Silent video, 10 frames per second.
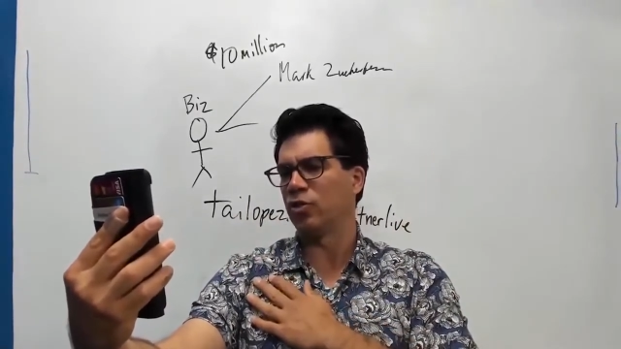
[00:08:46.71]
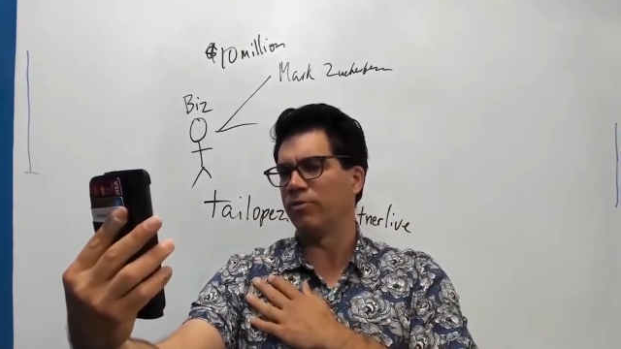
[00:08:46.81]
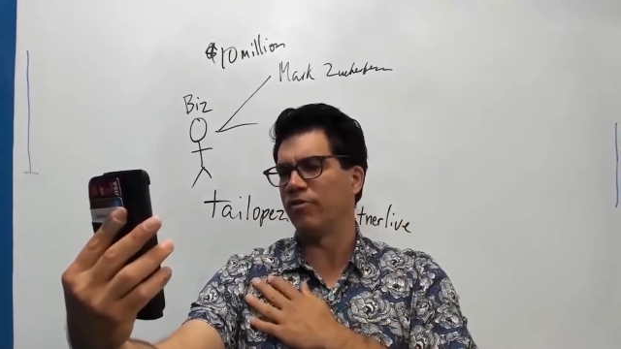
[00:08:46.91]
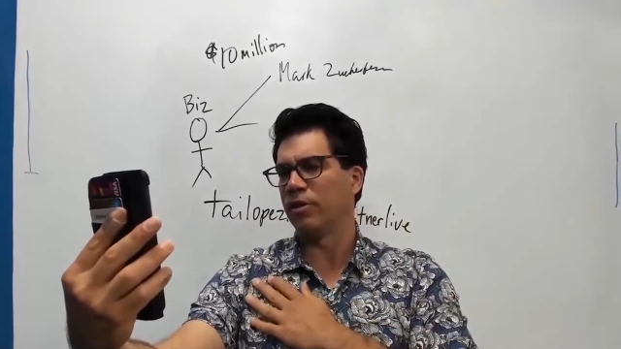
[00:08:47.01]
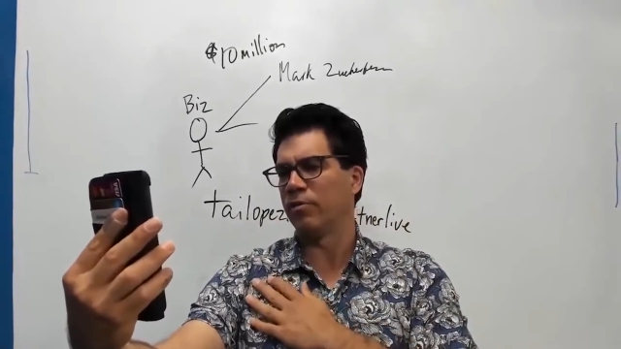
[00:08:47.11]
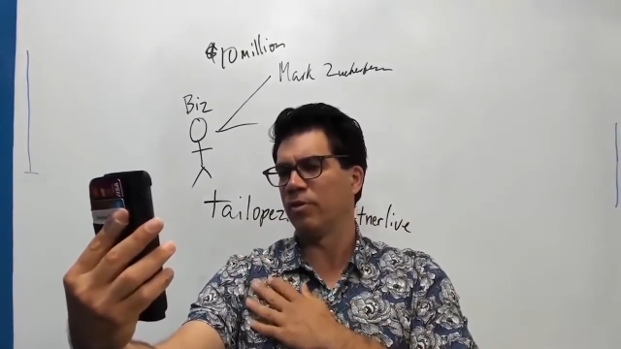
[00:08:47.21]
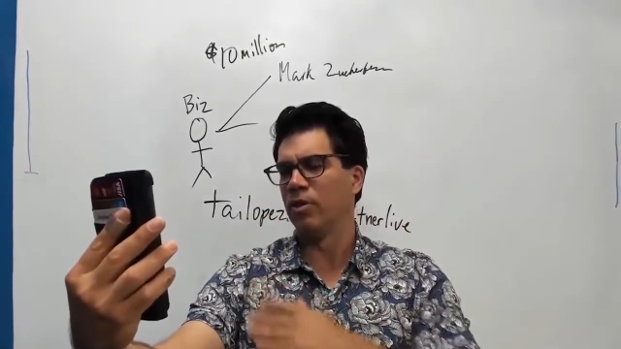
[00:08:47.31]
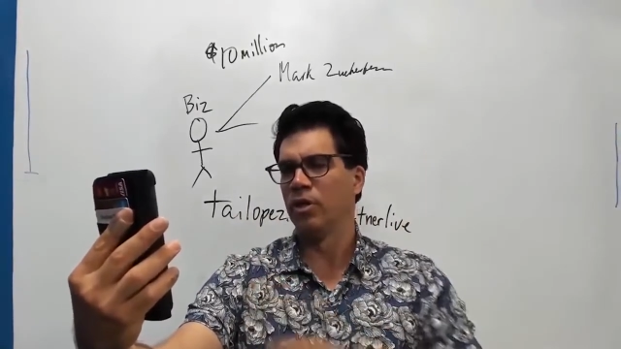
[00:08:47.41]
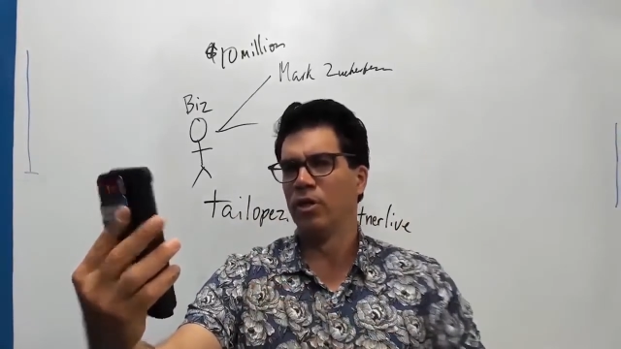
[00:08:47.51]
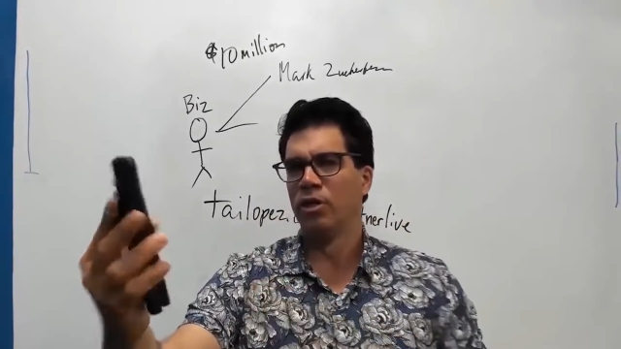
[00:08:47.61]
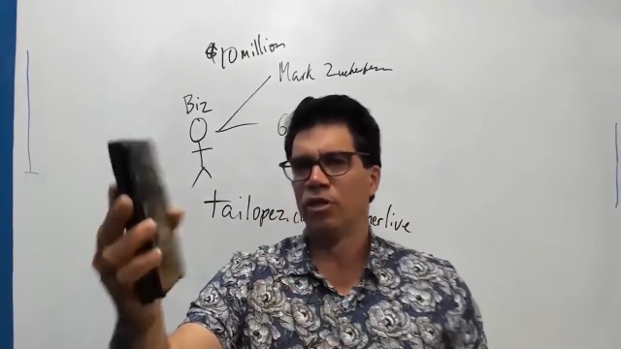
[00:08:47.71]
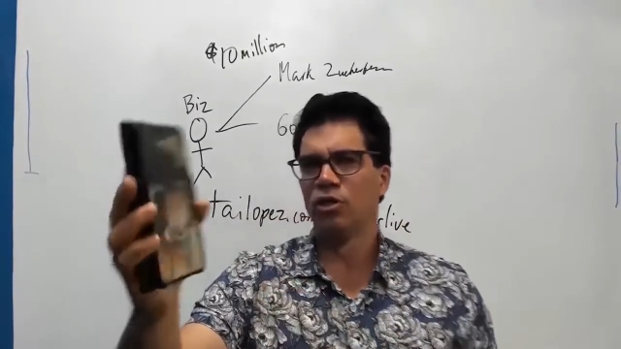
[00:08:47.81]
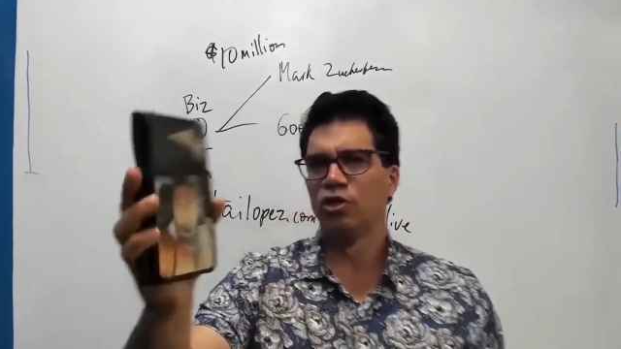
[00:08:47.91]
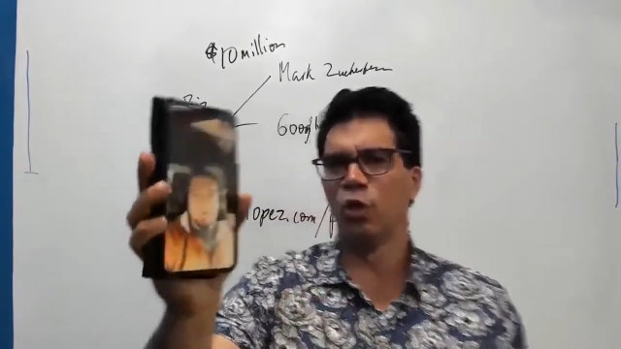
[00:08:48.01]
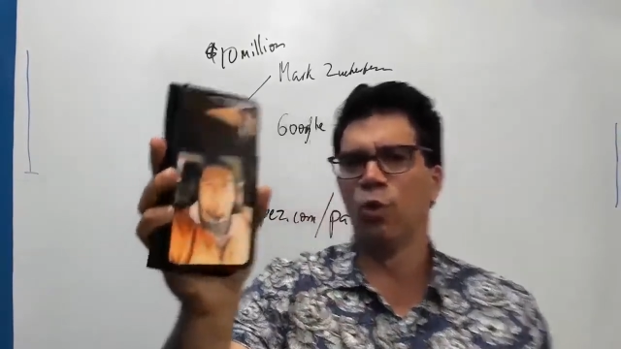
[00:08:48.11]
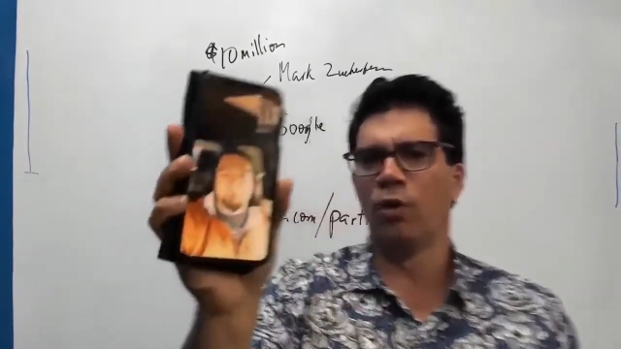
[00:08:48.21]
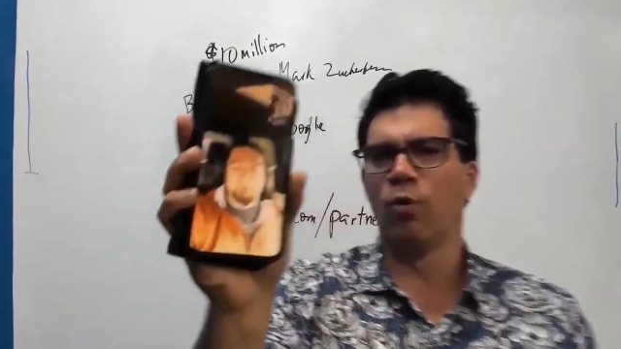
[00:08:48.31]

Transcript: Stream of Absolutely. income. So yep.